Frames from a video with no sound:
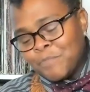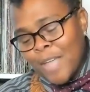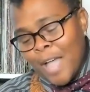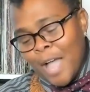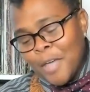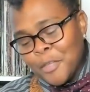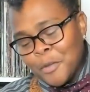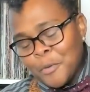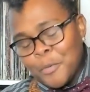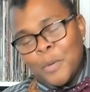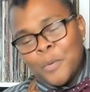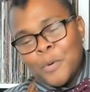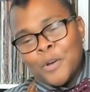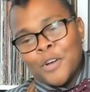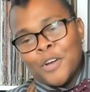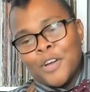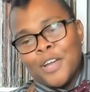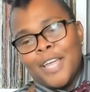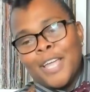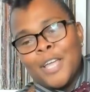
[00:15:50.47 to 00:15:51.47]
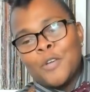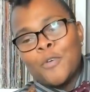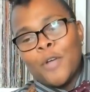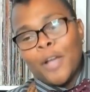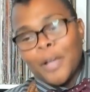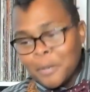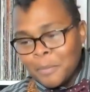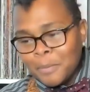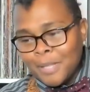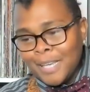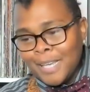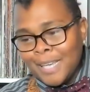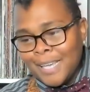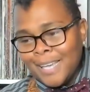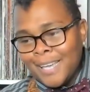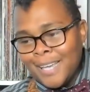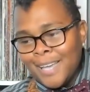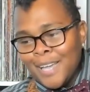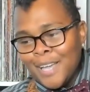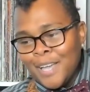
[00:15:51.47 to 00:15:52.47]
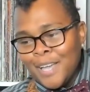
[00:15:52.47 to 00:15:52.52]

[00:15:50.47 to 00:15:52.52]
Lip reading: Either we were incredibly